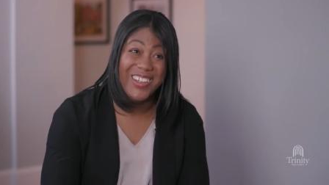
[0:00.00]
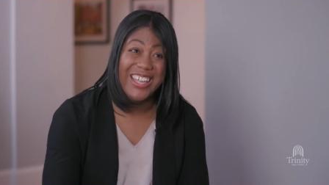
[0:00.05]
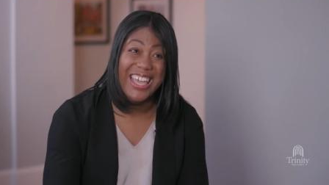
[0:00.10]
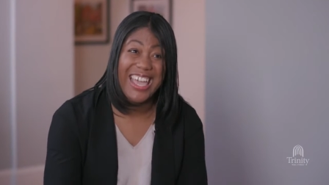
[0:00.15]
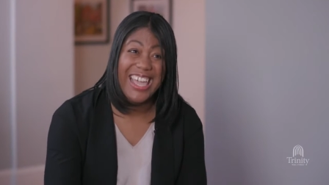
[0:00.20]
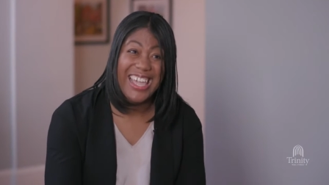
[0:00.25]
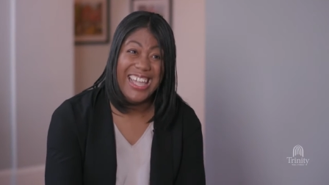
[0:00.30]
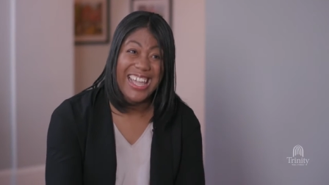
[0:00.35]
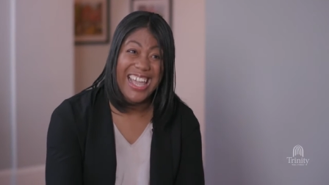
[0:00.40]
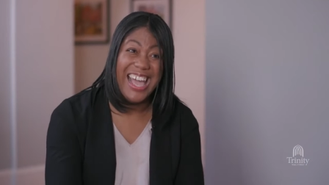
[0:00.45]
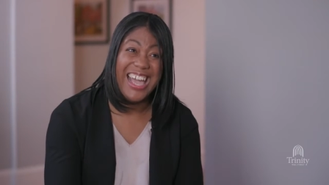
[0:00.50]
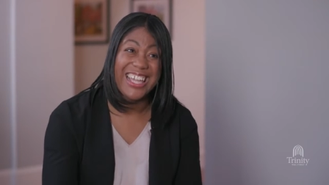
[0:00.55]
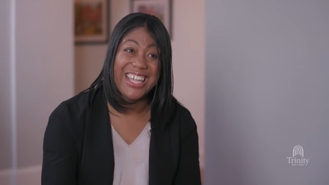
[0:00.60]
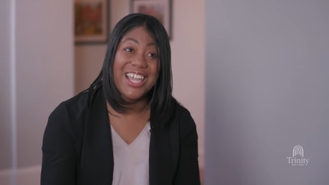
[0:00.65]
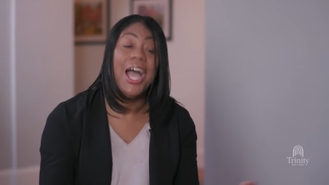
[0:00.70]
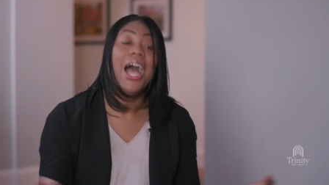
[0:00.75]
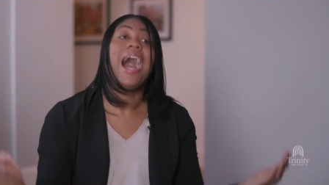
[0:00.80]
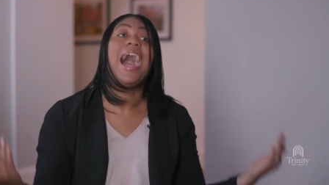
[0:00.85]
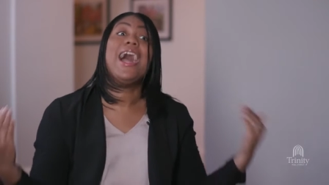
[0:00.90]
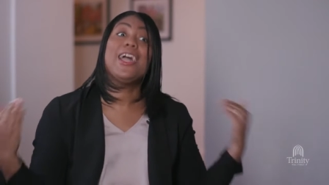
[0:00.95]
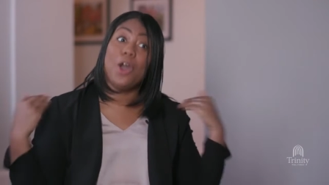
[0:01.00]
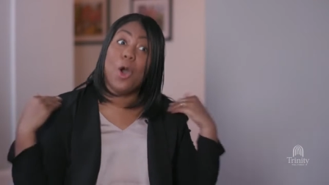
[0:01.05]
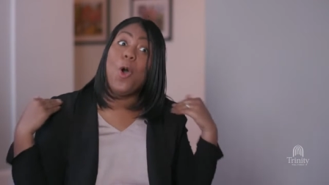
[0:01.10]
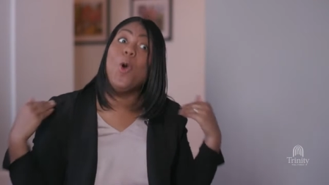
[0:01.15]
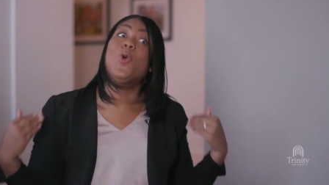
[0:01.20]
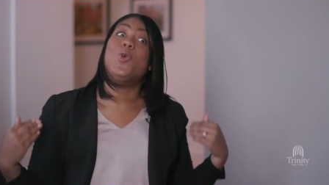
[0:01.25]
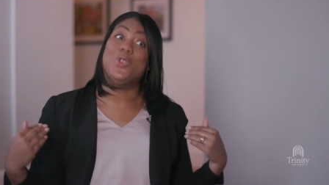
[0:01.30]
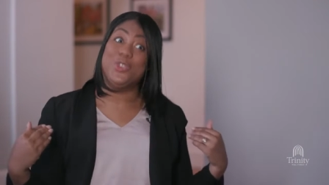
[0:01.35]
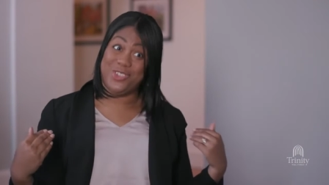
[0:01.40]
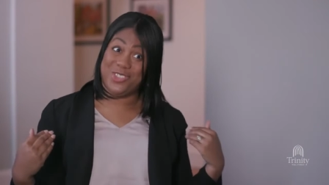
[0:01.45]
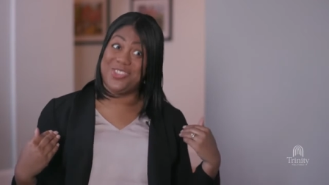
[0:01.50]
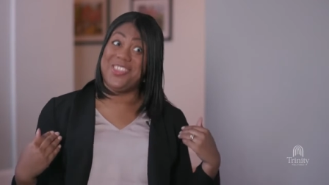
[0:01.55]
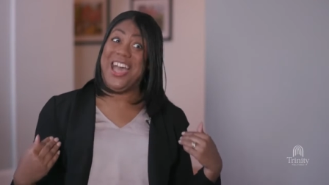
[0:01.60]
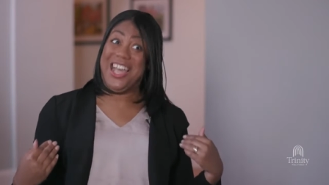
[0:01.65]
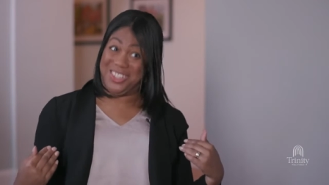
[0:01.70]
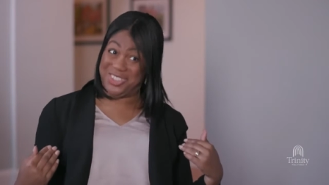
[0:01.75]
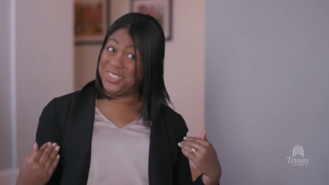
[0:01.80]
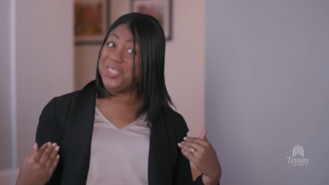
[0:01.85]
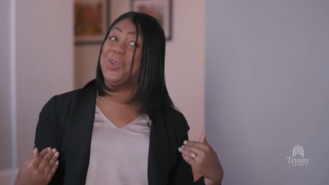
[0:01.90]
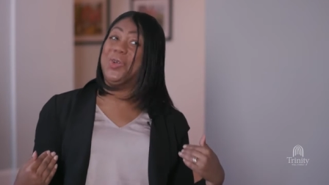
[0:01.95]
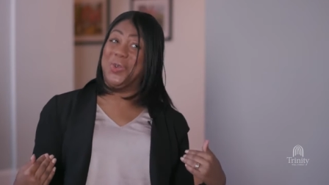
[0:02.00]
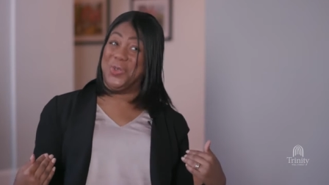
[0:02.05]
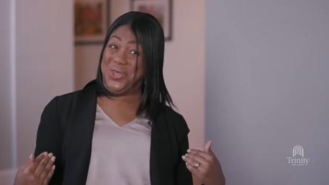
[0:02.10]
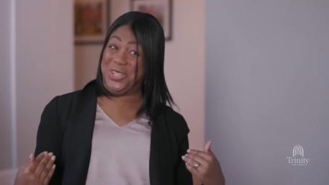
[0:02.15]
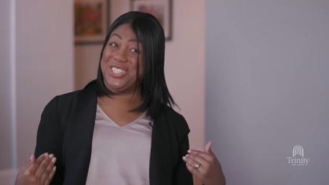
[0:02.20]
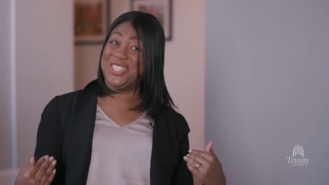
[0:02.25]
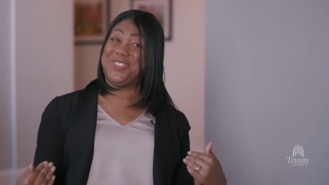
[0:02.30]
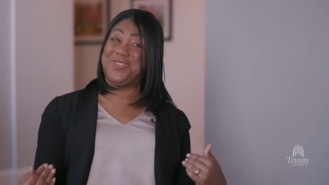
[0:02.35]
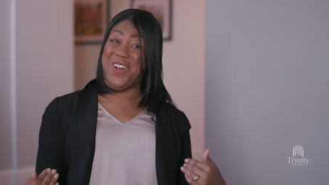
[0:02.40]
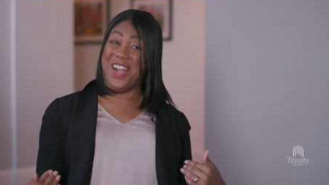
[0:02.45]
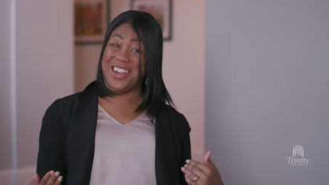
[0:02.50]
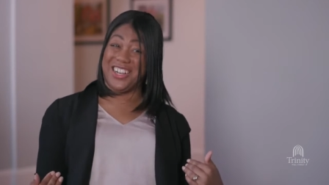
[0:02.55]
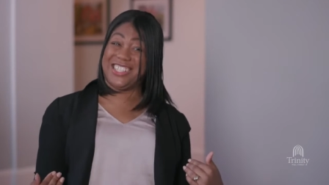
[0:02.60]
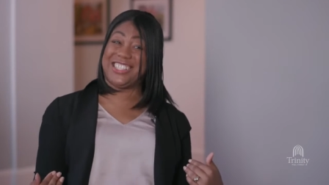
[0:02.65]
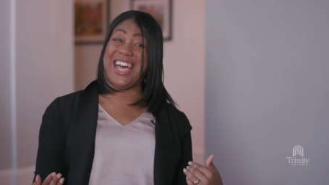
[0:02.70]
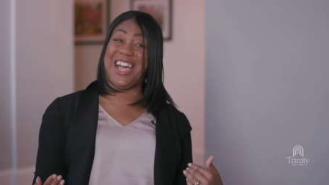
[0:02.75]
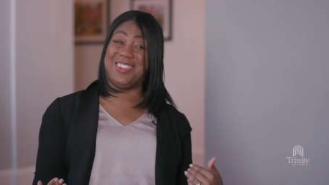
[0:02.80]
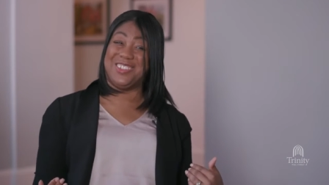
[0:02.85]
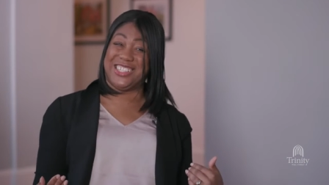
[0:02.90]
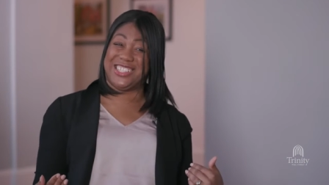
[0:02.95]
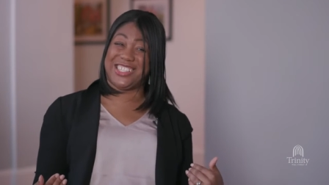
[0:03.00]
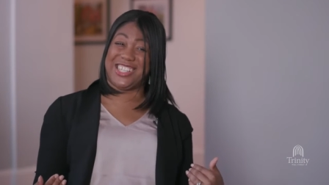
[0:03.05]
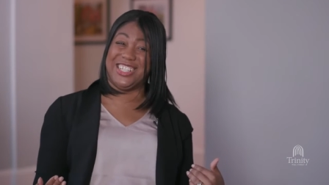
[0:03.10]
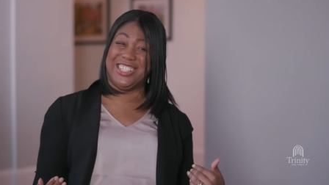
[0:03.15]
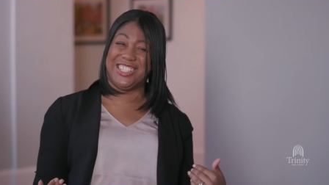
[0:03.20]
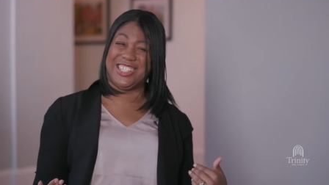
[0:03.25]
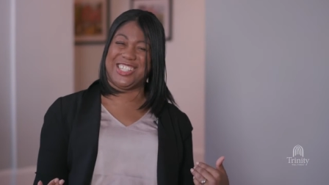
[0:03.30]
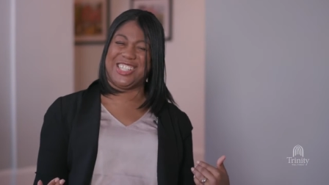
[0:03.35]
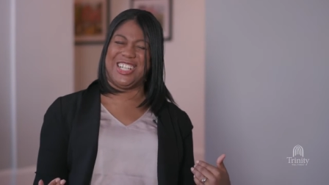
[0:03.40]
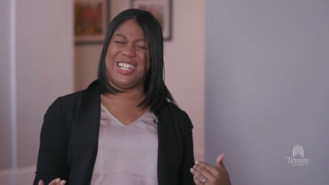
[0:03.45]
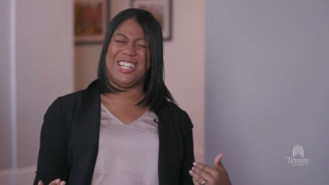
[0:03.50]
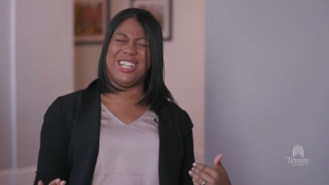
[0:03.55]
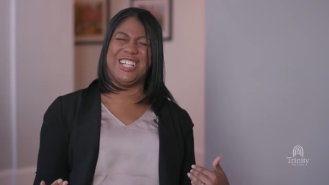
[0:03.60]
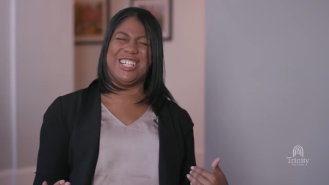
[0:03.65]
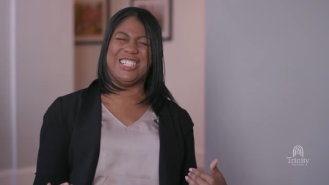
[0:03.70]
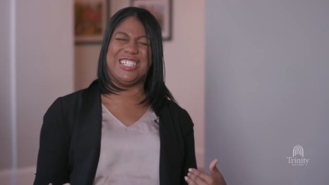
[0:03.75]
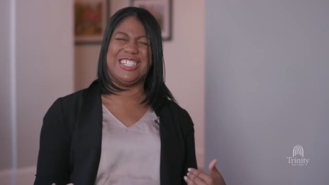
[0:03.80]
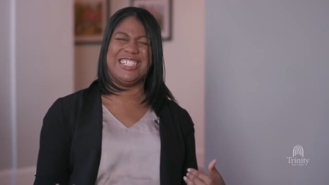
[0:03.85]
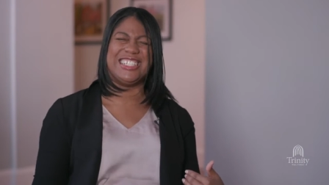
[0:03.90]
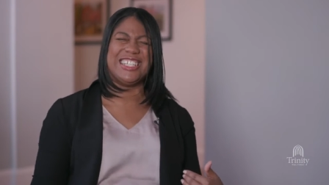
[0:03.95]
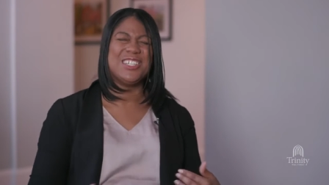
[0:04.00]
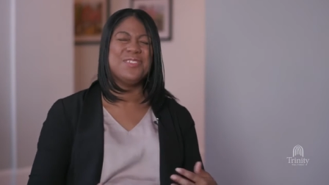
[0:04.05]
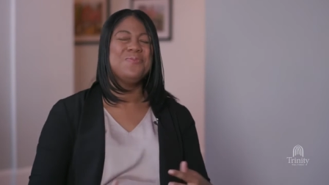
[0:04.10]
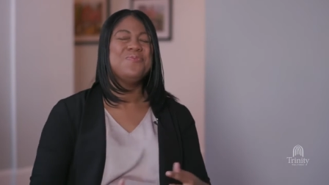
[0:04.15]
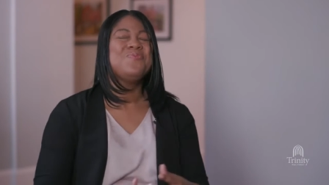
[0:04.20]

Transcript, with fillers: okay? I, I owned that school as far as I was concerned.